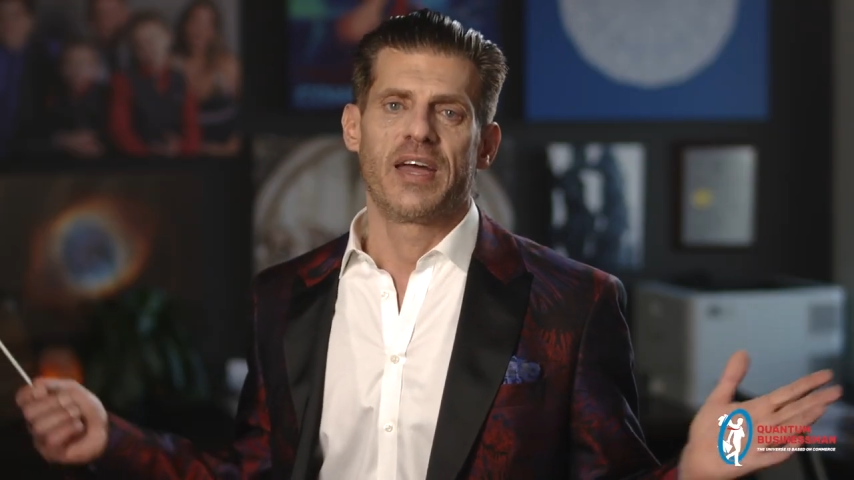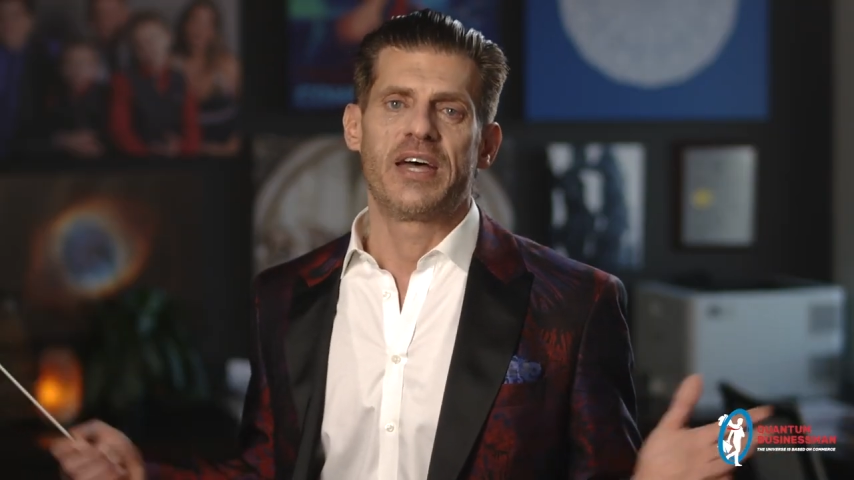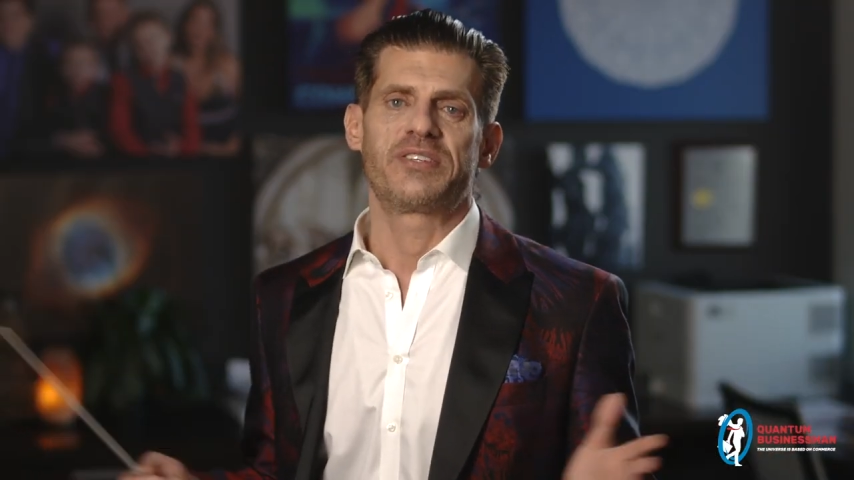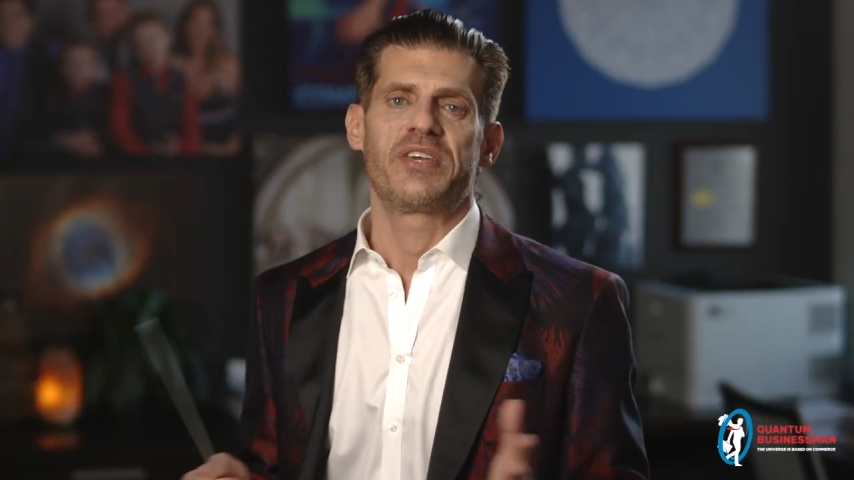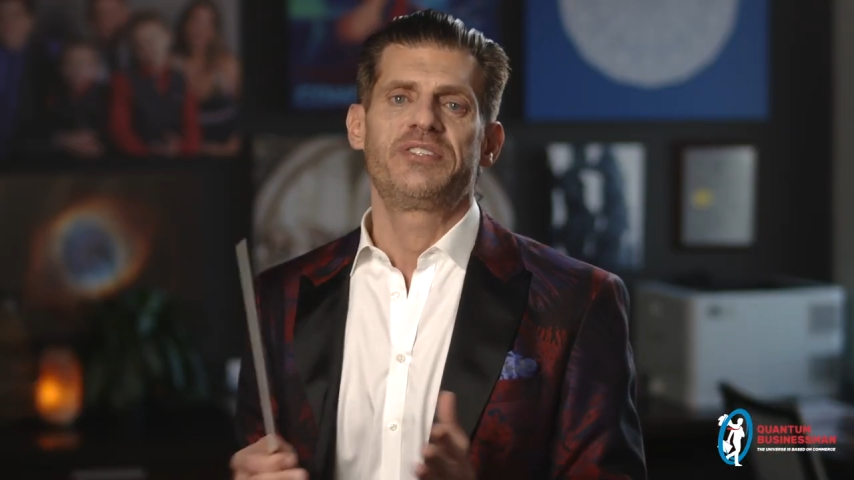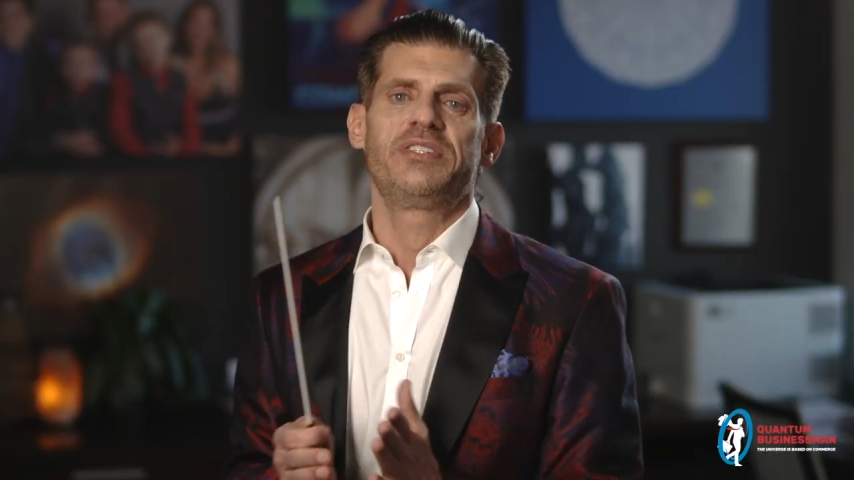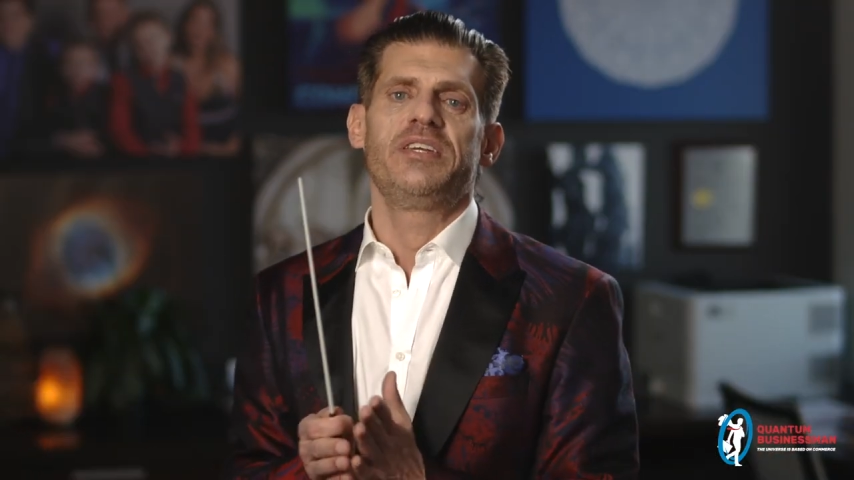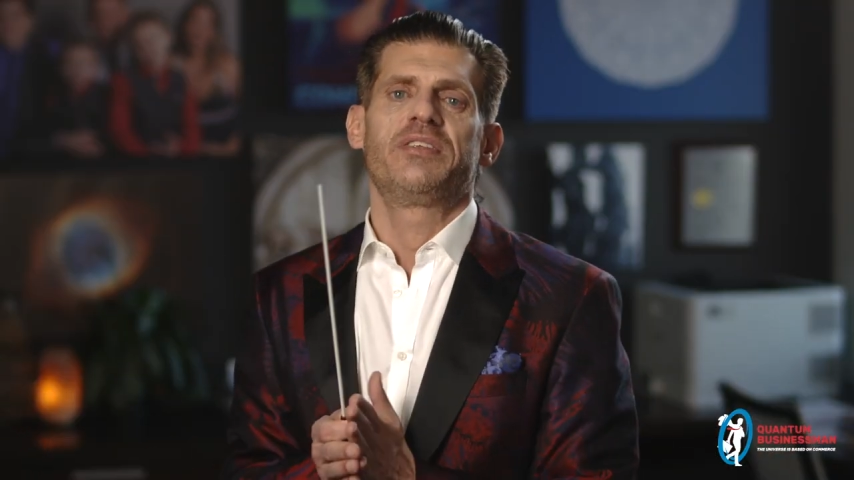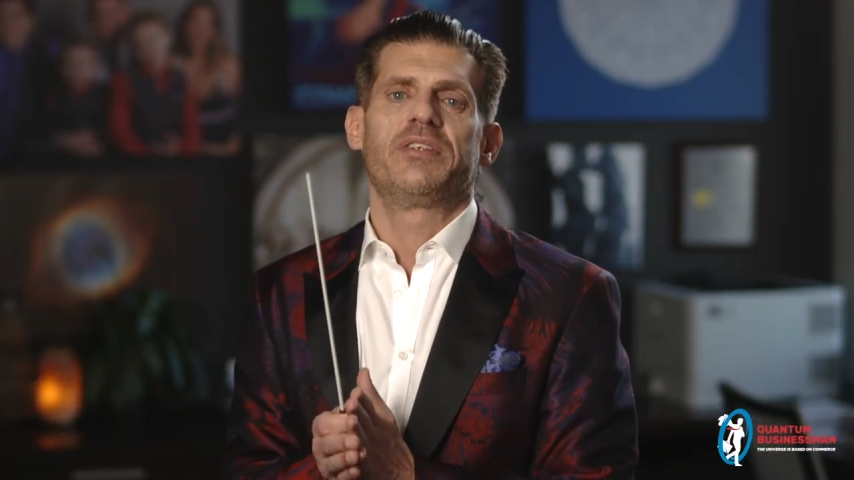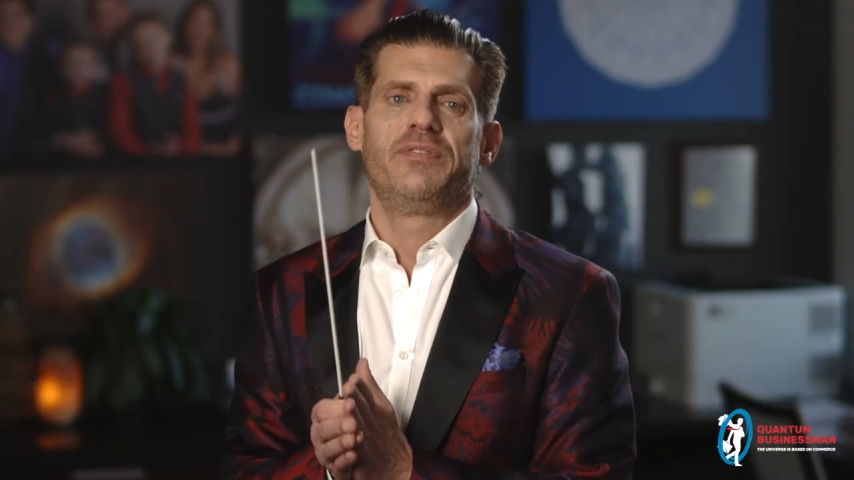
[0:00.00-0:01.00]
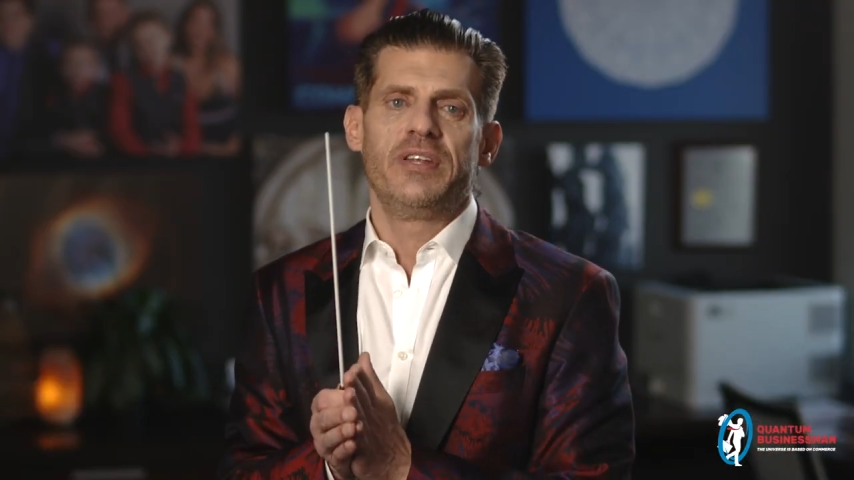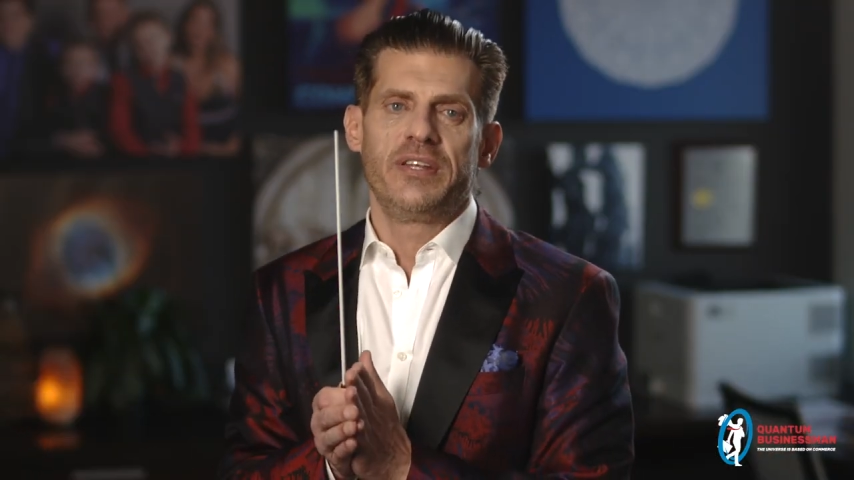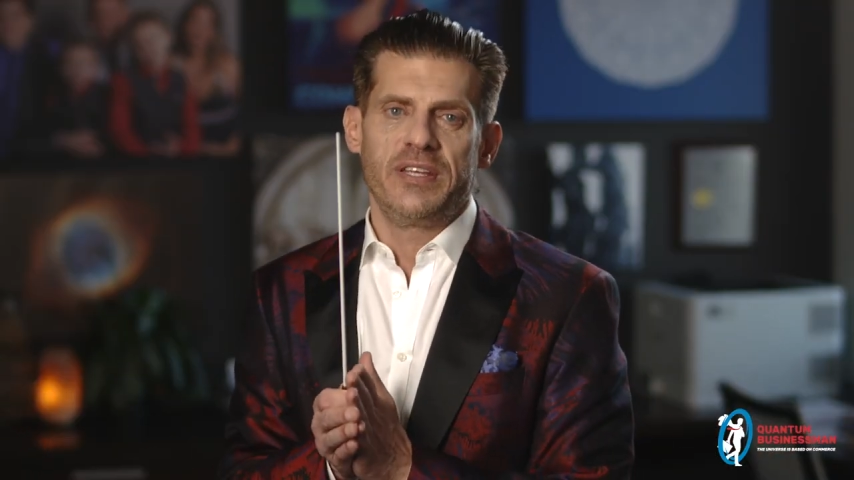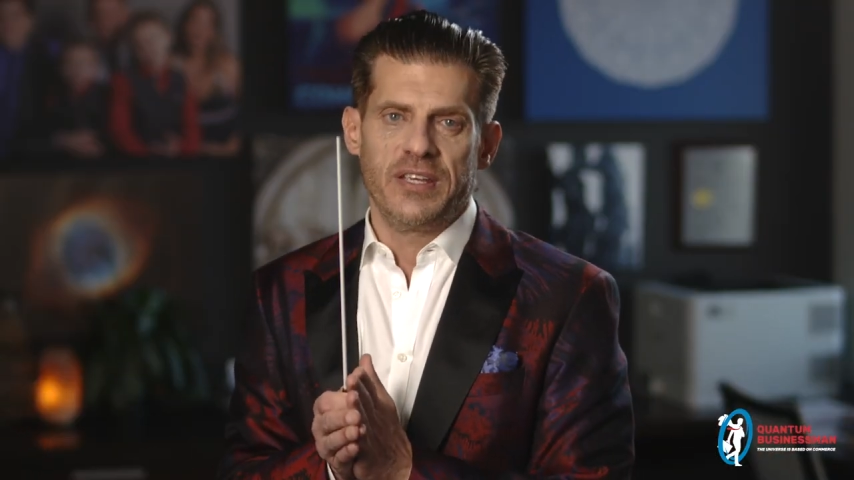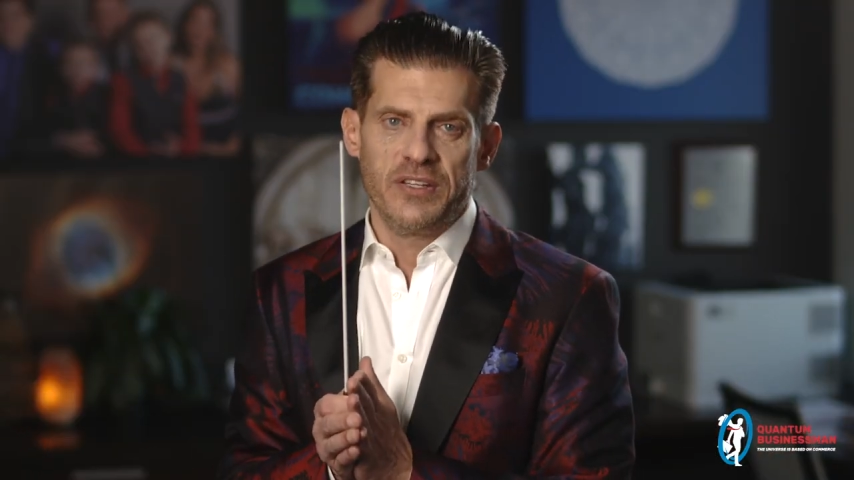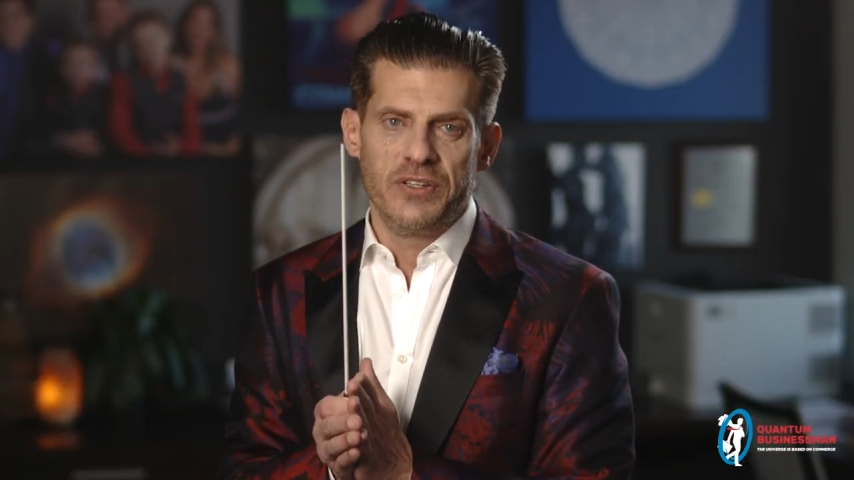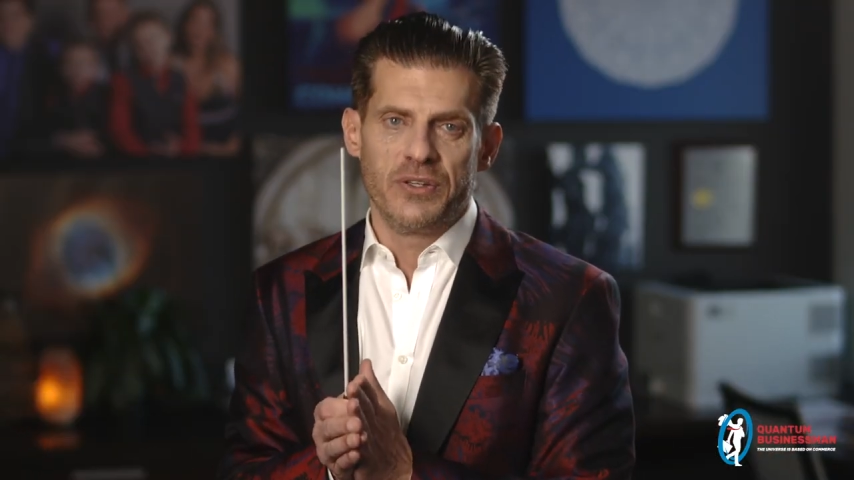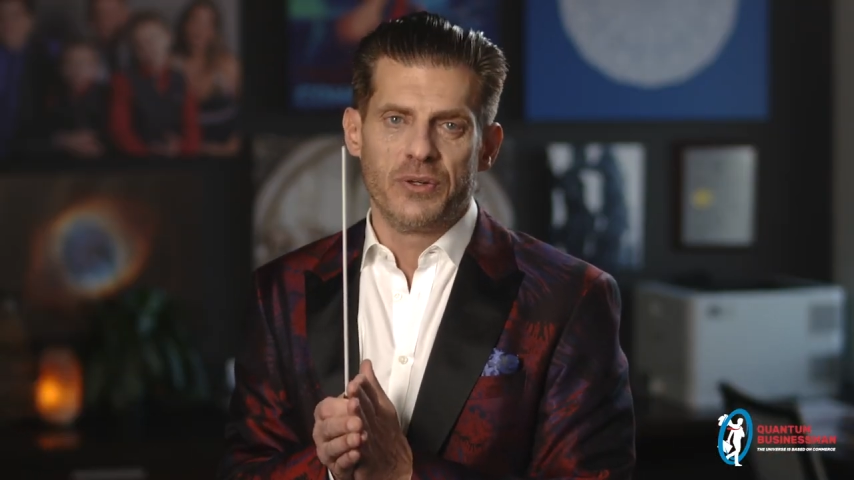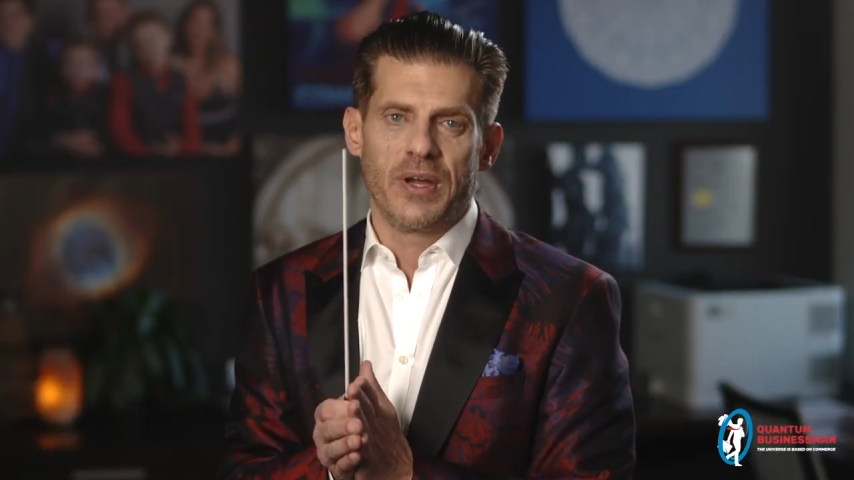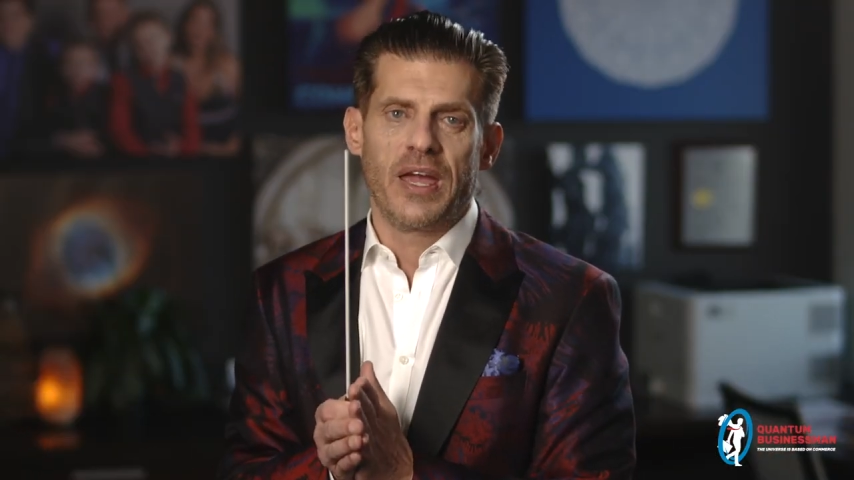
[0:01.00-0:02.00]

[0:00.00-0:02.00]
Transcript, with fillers: as I see the divinity in you